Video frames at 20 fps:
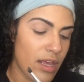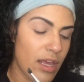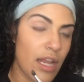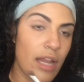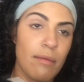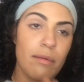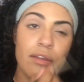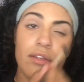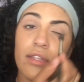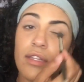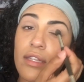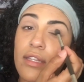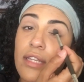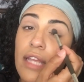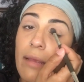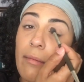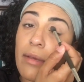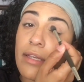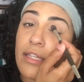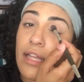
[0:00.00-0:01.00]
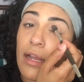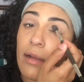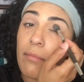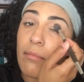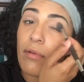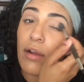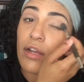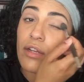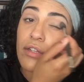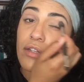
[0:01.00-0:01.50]
And I'm using the same exact
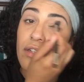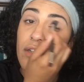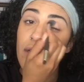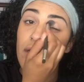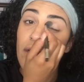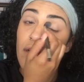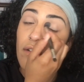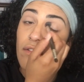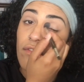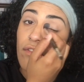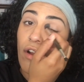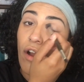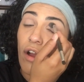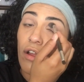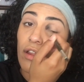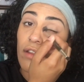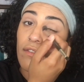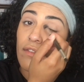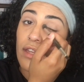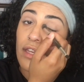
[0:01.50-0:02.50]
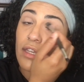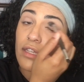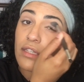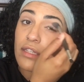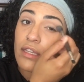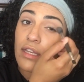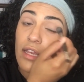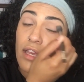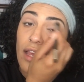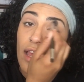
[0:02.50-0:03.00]
brush for all of
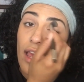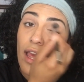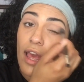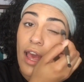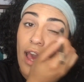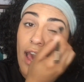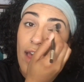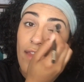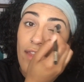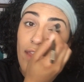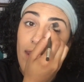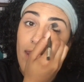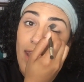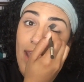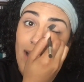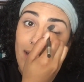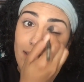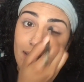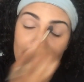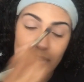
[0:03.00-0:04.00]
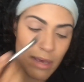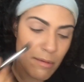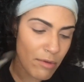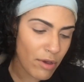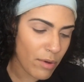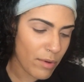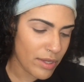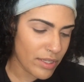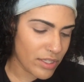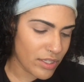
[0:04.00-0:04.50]
these. And the next thing I'm
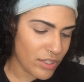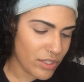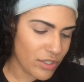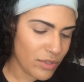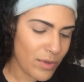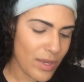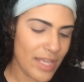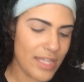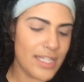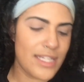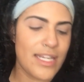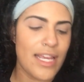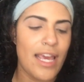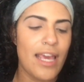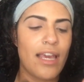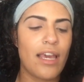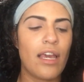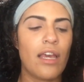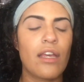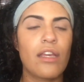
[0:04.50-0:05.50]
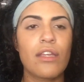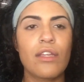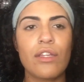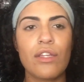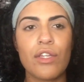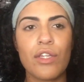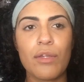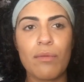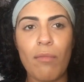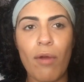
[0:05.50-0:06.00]
going to do is take
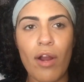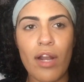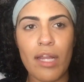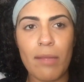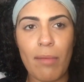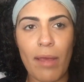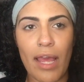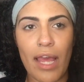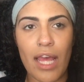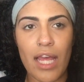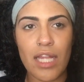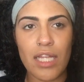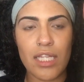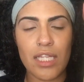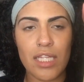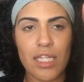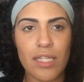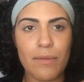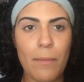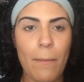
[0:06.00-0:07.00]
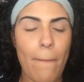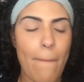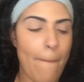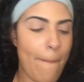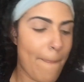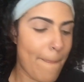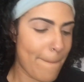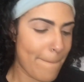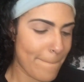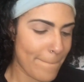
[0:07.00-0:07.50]
Smarty Pants
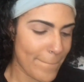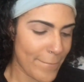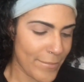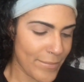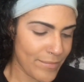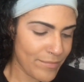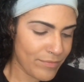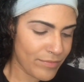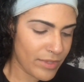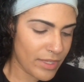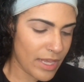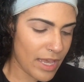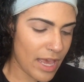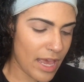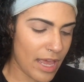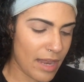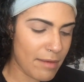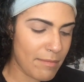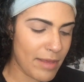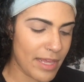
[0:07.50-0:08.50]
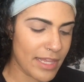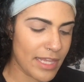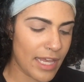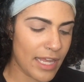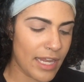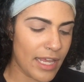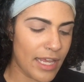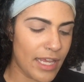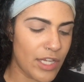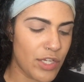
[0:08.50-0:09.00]
and make
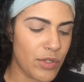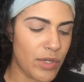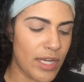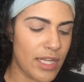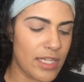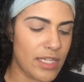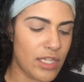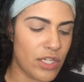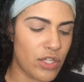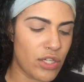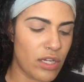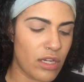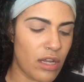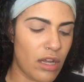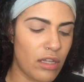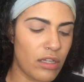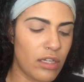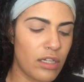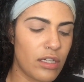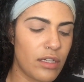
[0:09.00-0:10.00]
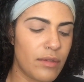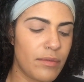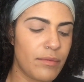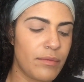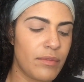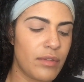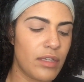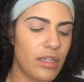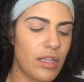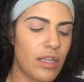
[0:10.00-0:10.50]
that a transition color
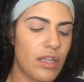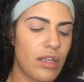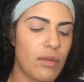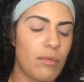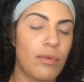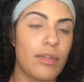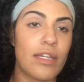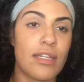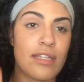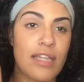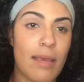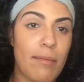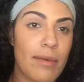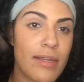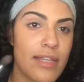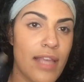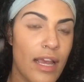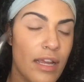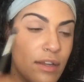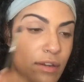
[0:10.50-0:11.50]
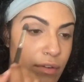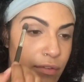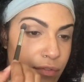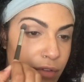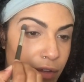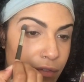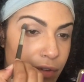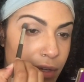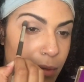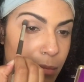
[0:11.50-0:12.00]
with the same exact
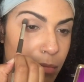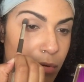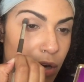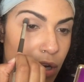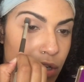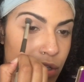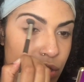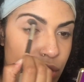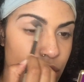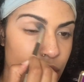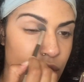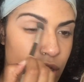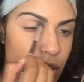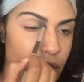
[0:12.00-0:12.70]
fluffy brush.